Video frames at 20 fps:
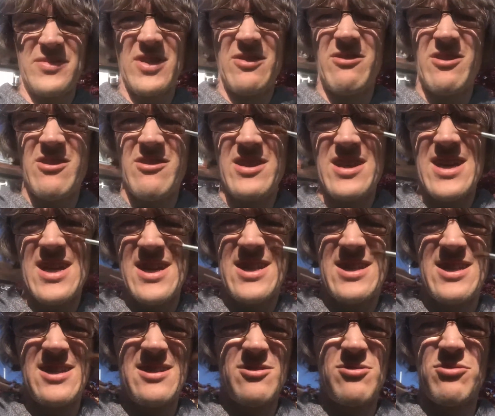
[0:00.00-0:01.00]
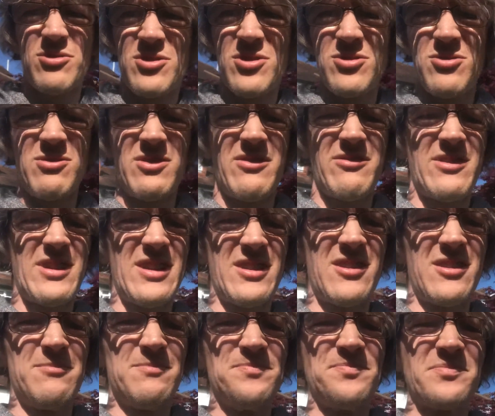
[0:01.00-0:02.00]
Very handy little tool, in fact
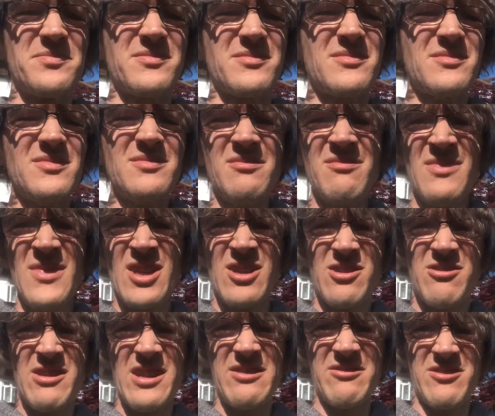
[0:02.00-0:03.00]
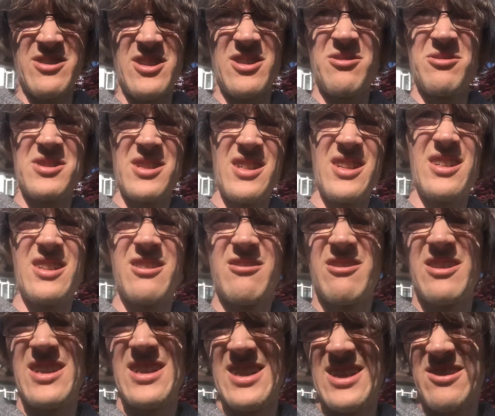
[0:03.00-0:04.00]
great for using in the
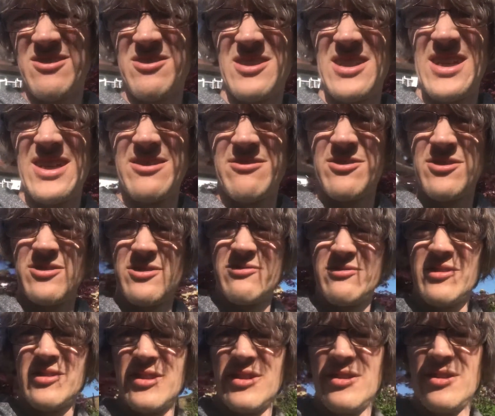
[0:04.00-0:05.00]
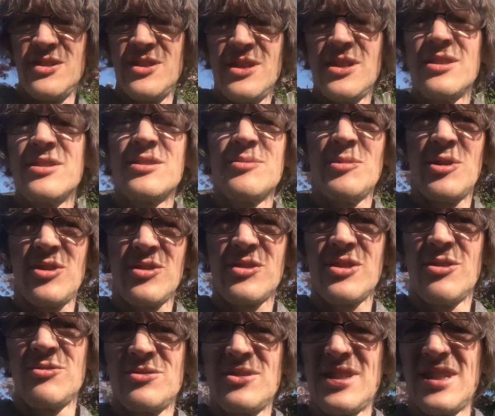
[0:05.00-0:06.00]
greenhouse later on for the
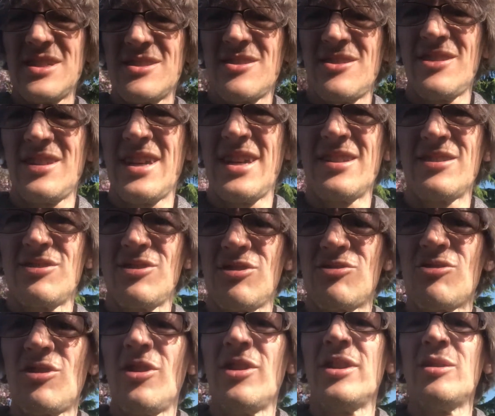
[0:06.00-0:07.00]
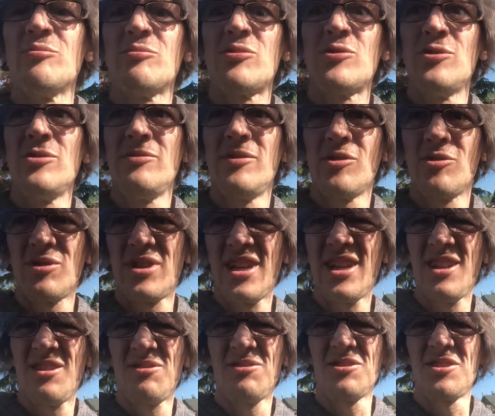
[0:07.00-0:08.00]
tomatoes and things like that. Just try and improve your
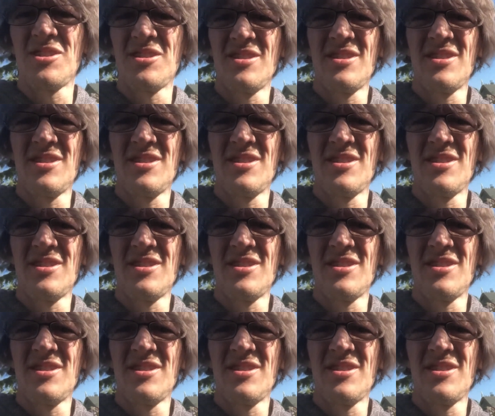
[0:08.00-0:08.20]
yield.